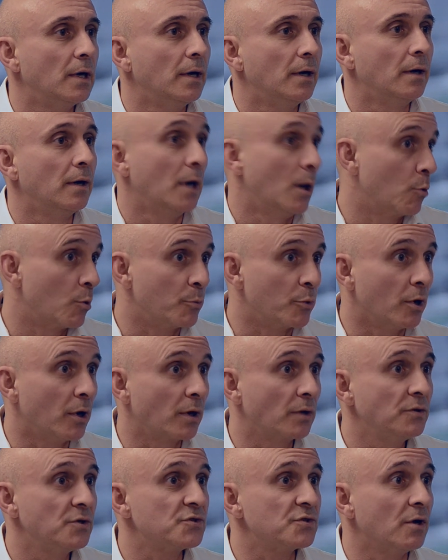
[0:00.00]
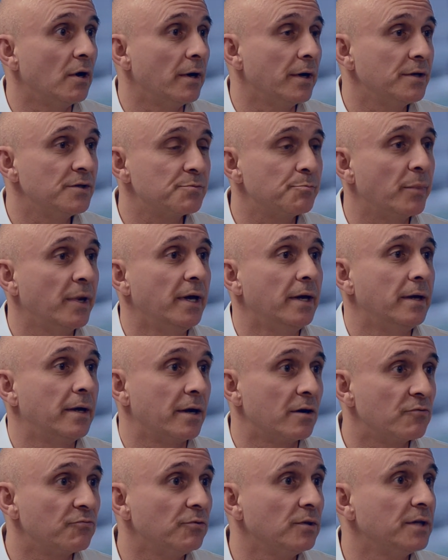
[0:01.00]
Our product designs pay
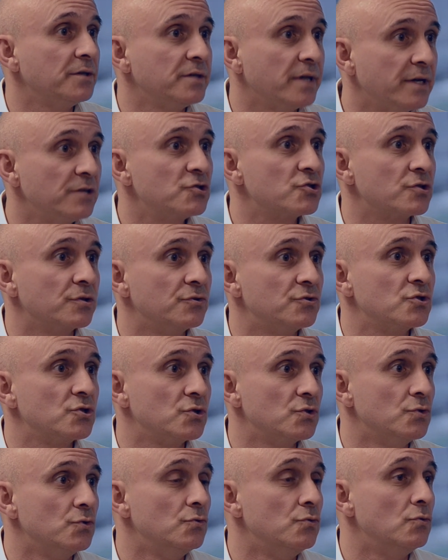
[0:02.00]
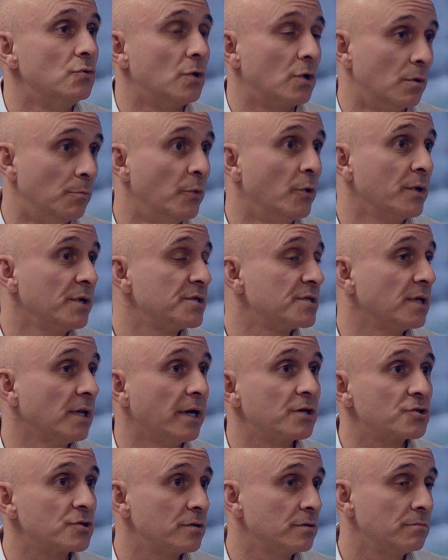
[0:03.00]
careful attention to component
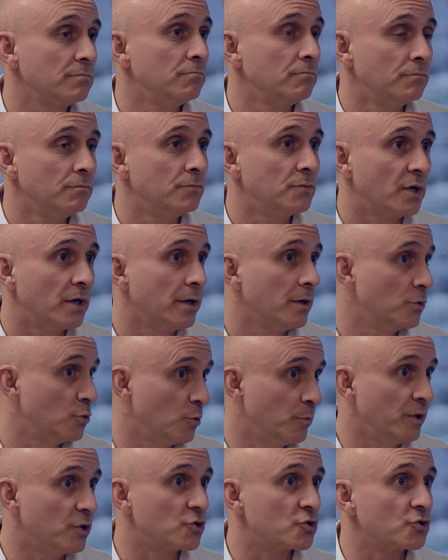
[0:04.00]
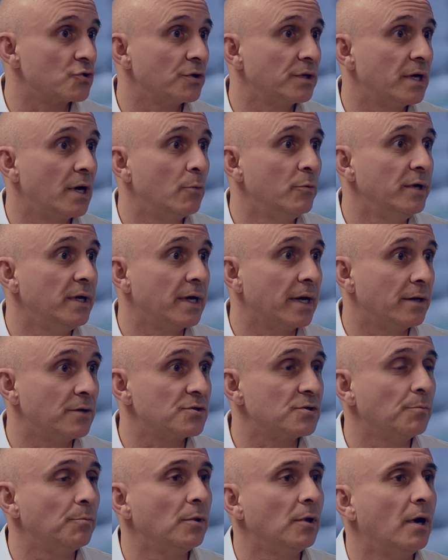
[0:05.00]
selection to make sure that we
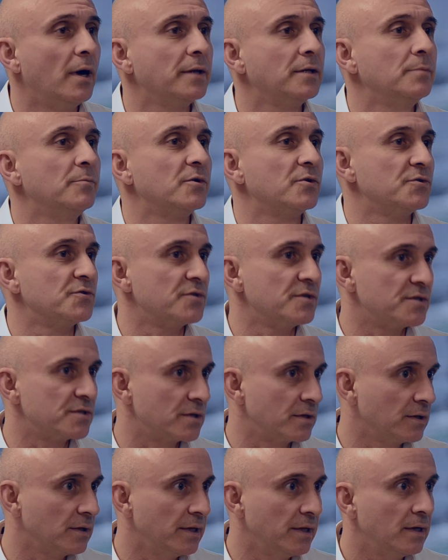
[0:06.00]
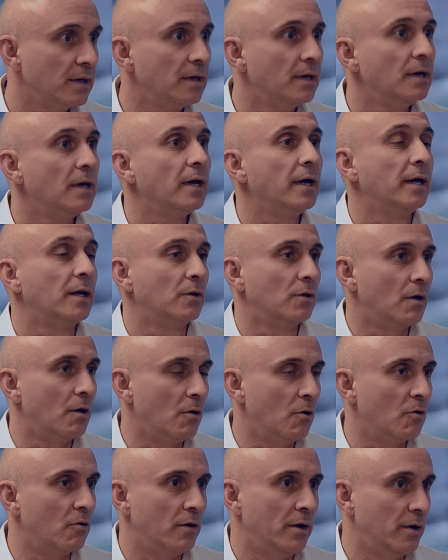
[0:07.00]
can supply them consistently and
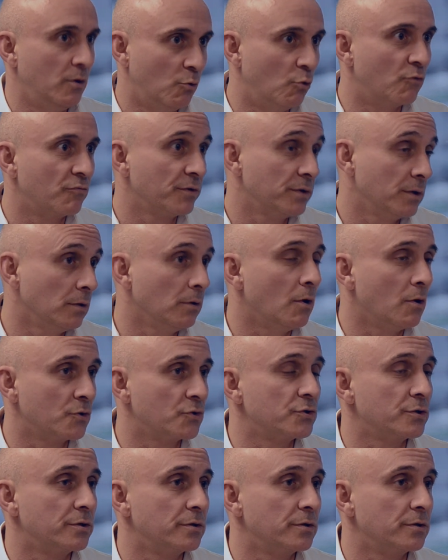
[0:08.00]
over the long